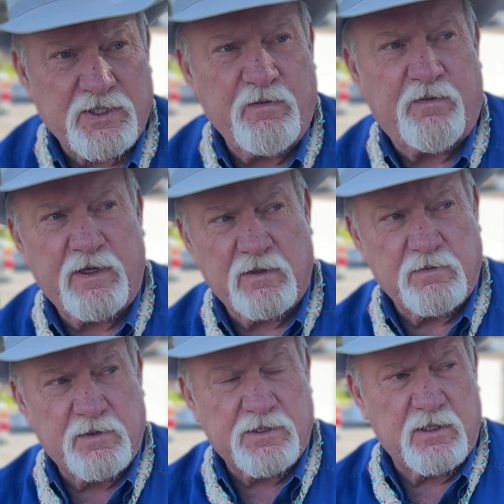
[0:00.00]
you feel
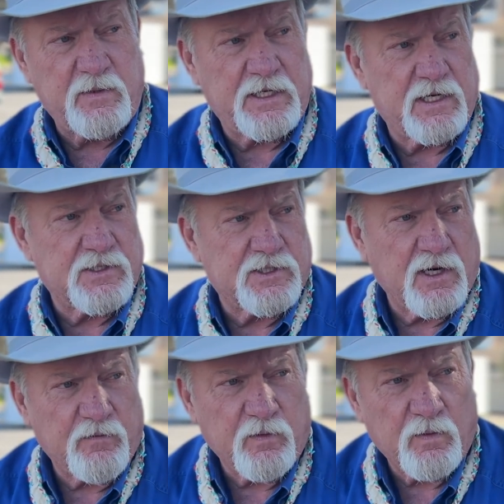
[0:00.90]
is going to be
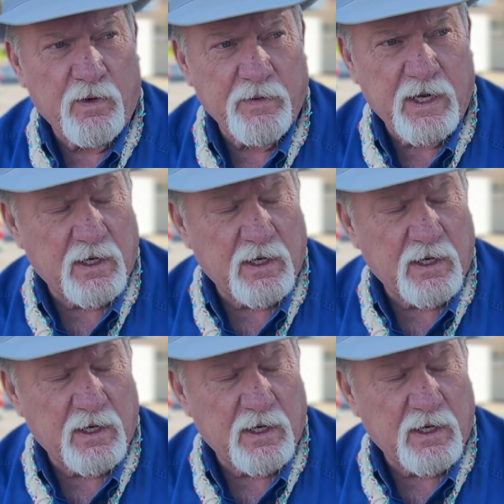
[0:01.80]
necessary for what we got